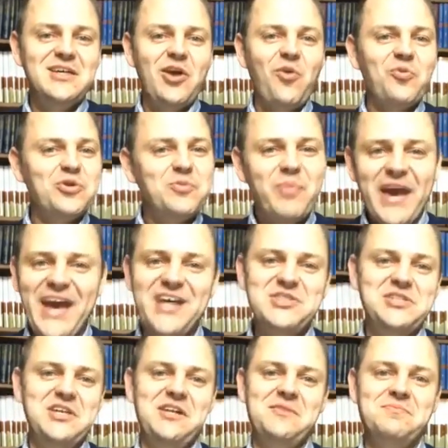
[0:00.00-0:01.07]
with
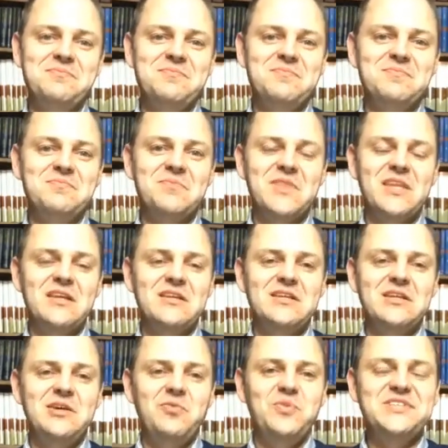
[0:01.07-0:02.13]
passion,
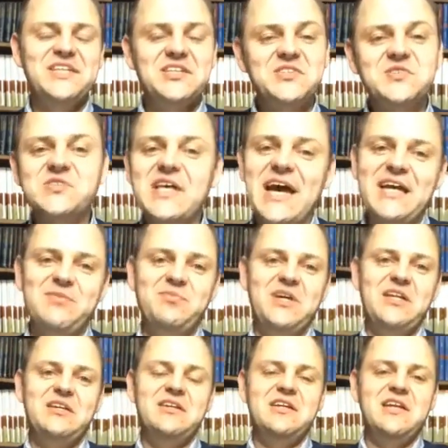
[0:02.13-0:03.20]
with
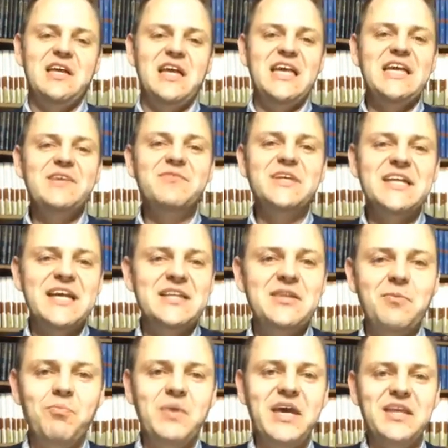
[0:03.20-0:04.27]
excitement, even in the
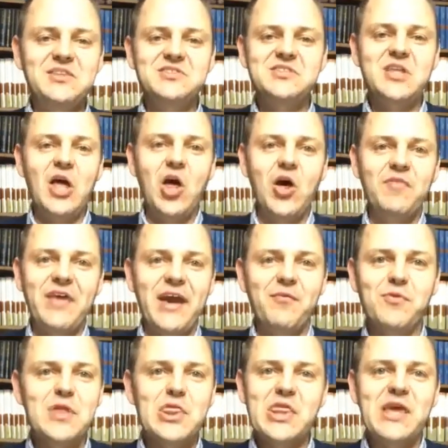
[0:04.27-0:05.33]
midst of
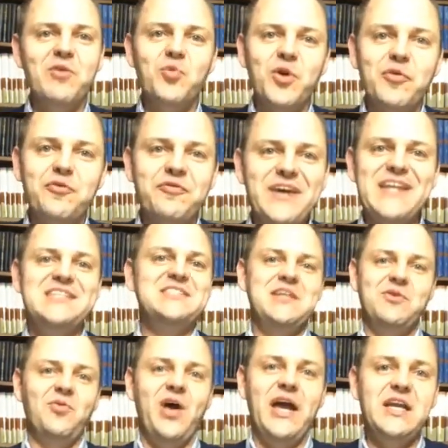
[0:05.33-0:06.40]
everything we're
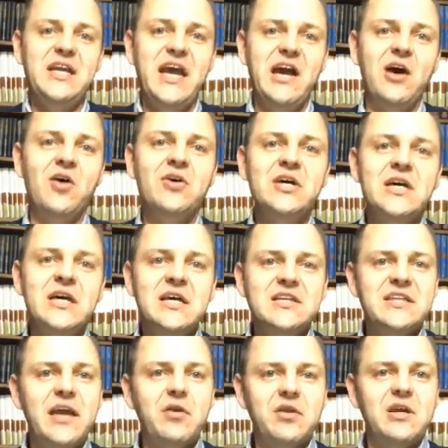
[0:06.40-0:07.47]
facing right now,
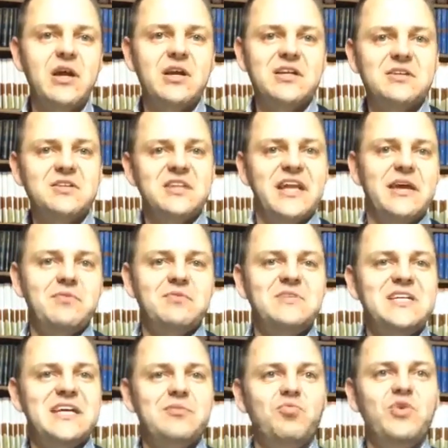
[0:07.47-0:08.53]
that
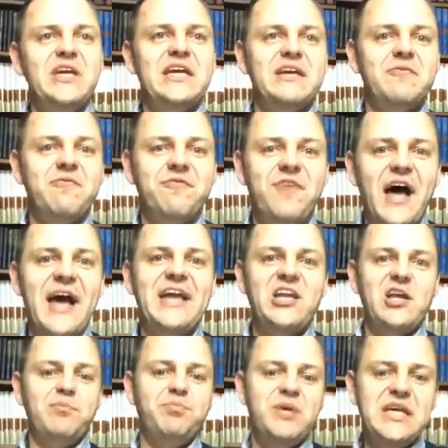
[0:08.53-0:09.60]
that that we can find
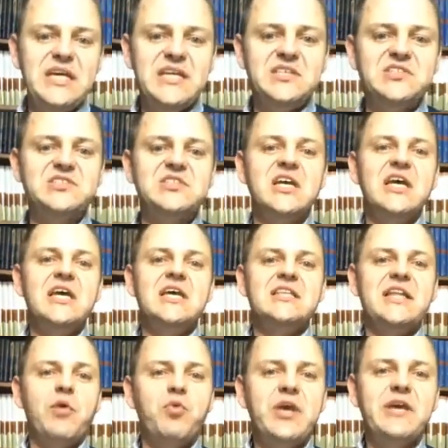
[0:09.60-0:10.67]
a peace,
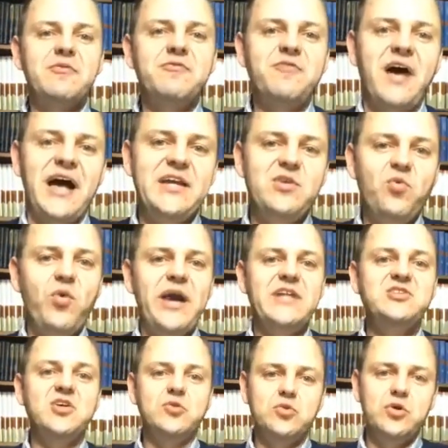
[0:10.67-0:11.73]
that we can find a way
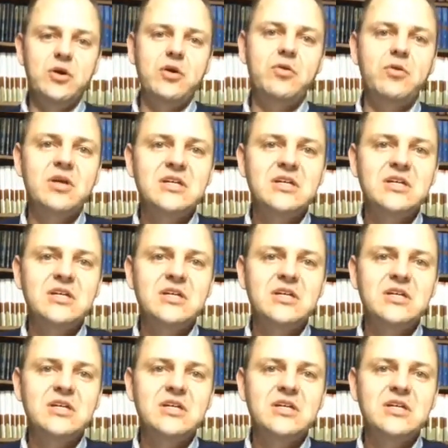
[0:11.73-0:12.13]
to look